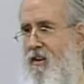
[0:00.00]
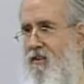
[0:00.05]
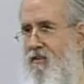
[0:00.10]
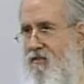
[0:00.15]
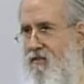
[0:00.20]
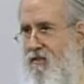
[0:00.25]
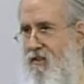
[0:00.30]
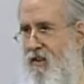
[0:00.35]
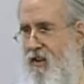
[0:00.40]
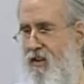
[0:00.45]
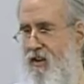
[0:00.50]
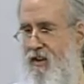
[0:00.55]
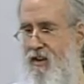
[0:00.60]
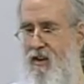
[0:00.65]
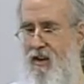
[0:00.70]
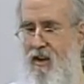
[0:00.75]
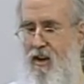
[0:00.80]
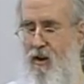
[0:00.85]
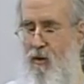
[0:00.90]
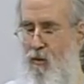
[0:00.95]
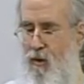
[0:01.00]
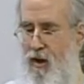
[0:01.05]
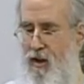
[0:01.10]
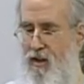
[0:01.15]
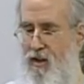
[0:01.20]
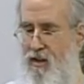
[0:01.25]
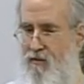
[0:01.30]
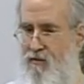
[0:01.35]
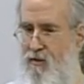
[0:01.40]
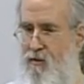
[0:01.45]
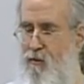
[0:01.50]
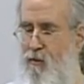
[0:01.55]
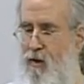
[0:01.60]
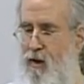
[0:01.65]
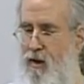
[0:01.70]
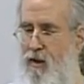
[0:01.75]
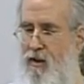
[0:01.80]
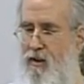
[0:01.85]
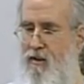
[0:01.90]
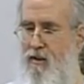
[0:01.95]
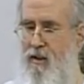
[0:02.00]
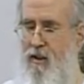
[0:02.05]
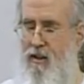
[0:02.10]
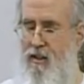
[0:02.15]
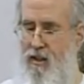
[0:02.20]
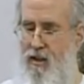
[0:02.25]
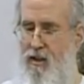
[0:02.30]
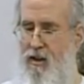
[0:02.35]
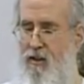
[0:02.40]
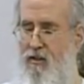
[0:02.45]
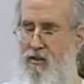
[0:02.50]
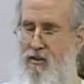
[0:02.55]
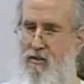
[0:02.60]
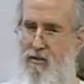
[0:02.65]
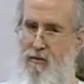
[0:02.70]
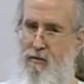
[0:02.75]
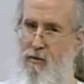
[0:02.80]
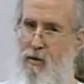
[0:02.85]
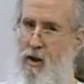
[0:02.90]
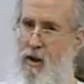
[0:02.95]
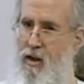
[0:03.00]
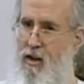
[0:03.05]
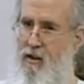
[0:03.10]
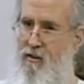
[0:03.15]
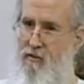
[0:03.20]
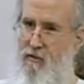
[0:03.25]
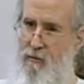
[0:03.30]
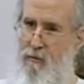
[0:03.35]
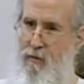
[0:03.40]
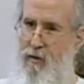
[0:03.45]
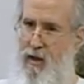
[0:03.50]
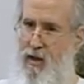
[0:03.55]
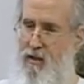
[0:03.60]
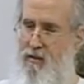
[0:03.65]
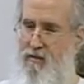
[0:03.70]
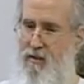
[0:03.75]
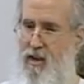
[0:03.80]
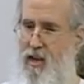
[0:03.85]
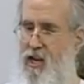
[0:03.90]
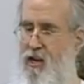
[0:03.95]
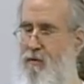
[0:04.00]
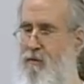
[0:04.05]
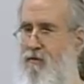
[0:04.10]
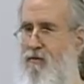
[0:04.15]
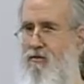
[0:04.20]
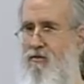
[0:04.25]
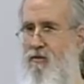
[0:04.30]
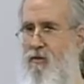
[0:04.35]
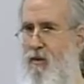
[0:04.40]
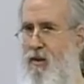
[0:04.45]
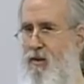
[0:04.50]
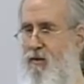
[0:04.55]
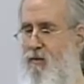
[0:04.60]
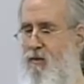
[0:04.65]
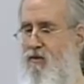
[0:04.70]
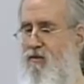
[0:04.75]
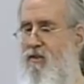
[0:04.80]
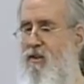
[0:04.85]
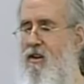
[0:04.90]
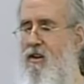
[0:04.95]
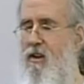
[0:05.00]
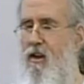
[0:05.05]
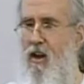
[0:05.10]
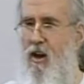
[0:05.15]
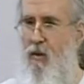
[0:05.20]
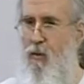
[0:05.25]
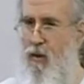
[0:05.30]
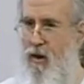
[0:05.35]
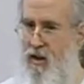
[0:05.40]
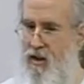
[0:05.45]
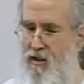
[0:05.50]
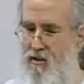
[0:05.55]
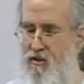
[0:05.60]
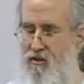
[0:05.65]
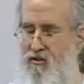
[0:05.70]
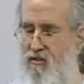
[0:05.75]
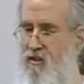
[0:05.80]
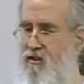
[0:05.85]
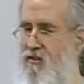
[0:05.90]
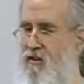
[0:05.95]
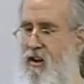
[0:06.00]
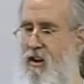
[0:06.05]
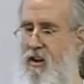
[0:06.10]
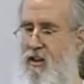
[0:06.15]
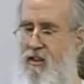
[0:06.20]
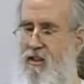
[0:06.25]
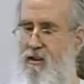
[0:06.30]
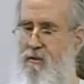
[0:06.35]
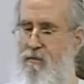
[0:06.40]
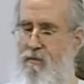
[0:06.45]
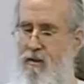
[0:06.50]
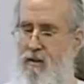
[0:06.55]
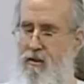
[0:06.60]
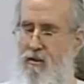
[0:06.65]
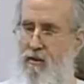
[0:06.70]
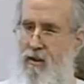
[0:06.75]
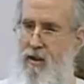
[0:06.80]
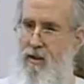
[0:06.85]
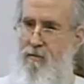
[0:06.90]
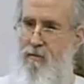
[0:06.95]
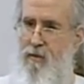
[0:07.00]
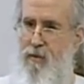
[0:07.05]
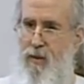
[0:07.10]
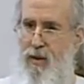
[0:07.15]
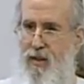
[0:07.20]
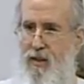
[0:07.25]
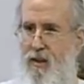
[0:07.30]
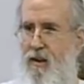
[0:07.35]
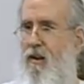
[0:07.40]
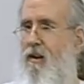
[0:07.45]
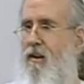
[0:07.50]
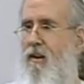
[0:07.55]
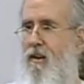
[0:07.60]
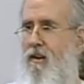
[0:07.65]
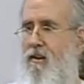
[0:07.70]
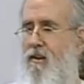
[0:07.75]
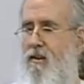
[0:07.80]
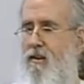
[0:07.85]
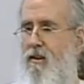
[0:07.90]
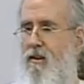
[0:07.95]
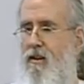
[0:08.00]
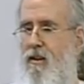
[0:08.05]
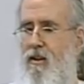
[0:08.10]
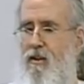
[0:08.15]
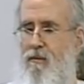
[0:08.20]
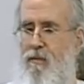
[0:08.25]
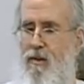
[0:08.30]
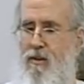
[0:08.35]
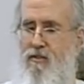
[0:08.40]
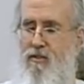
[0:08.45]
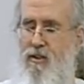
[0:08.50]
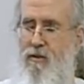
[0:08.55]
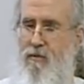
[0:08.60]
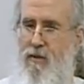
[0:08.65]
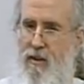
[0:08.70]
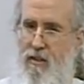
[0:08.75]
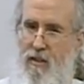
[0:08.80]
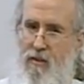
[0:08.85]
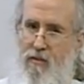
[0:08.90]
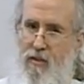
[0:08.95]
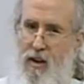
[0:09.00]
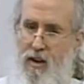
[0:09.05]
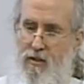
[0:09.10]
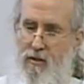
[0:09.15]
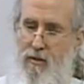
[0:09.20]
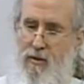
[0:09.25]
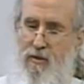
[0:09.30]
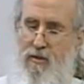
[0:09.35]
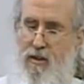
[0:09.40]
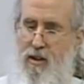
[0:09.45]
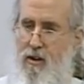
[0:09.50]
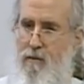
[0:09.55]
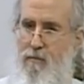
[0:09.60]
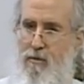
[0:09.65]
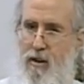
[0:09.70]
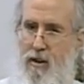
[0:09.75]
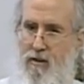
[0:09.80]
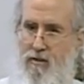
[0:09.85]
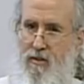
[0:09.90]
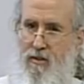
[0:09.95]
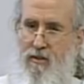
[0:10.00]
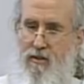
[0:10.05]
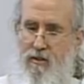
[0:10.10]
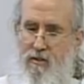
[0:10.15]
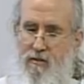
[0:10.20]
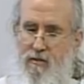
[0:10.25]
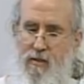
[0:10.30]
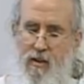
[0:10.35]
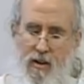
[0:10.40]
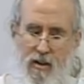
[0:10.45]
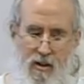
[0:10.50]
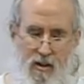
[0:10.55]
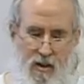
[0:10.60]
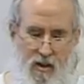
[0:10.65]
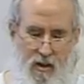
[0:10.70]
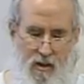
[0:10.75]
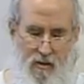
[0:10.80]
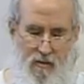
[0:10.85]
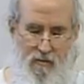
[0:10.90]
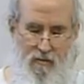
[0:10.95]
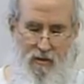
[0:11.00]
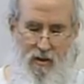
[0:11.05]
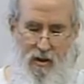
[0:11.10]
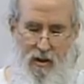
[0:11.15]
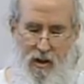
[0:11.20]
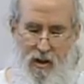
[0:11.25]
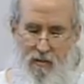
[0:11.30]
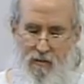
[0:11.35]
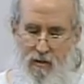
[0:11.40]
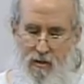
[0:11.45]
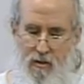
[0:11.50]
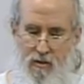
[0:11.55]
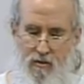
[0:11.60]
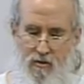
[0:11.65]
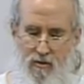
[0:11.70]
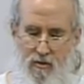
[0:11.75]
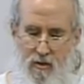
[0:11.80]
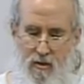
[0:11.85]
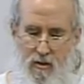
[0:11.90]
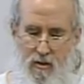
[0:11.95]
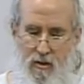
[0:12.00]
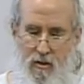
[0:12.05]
It's like, why, if he wanted, like all the, the variety of plants and animals and so on that we see, why didn't he just design them and create them the way they are? But it seems like they've gone through this long process of of uh, evolution.